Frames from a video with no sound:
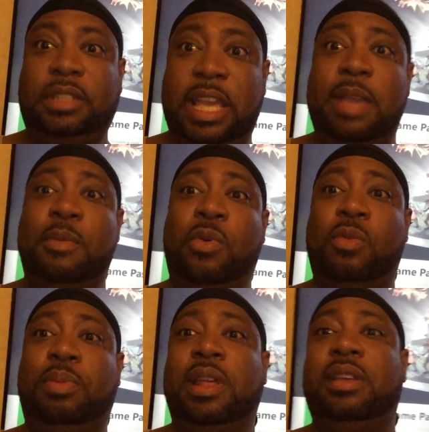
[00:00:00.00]
Game
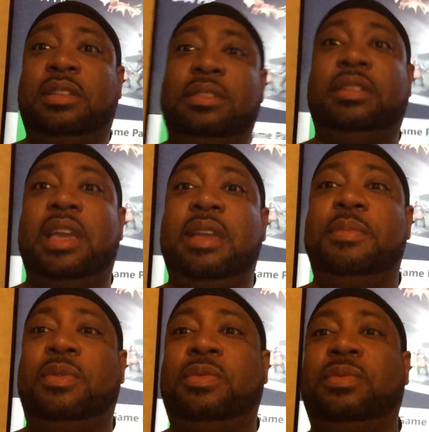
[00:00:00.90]
on, players.
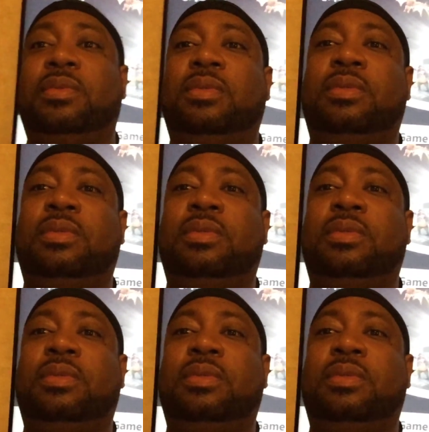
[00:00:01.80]
Game on.